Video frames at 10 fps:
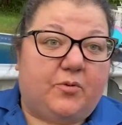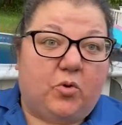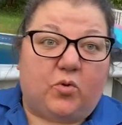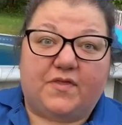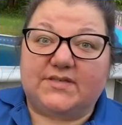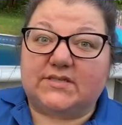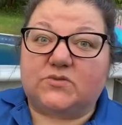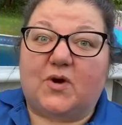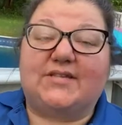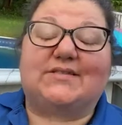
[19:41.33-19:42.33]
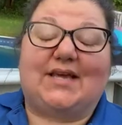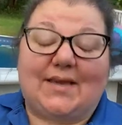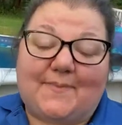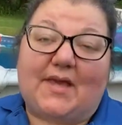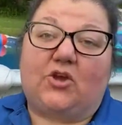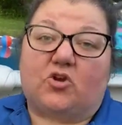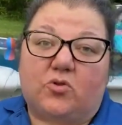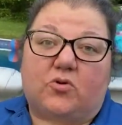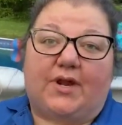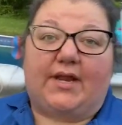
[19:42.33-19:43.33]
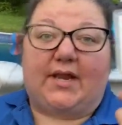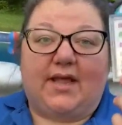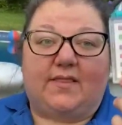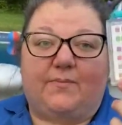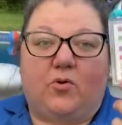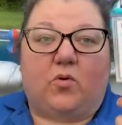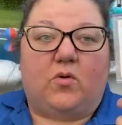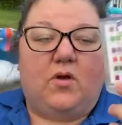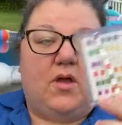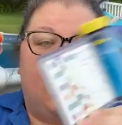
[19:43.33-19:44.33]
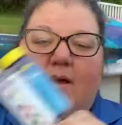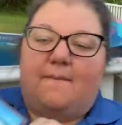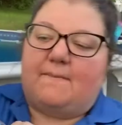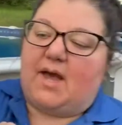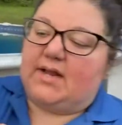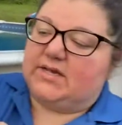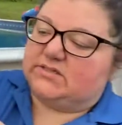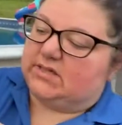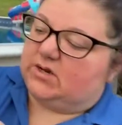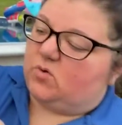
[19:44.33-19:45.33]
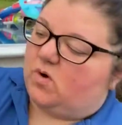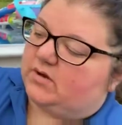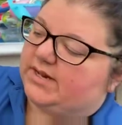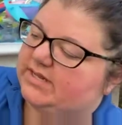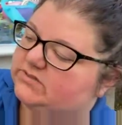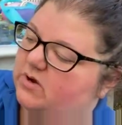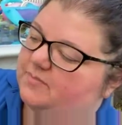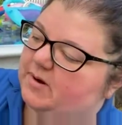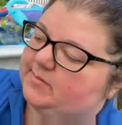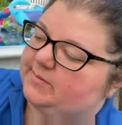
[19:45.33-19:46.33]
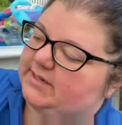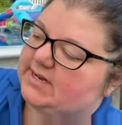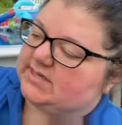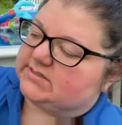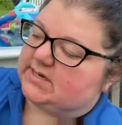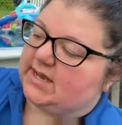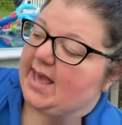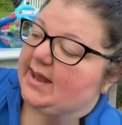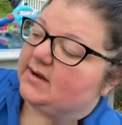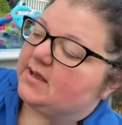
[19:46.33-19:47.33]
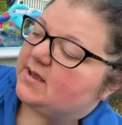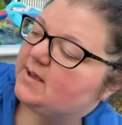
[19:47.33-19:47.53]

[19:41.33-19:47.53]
pool. This is what is keeping your chlorine in the pool. Mine is a little wonky, so I'll probably test it again,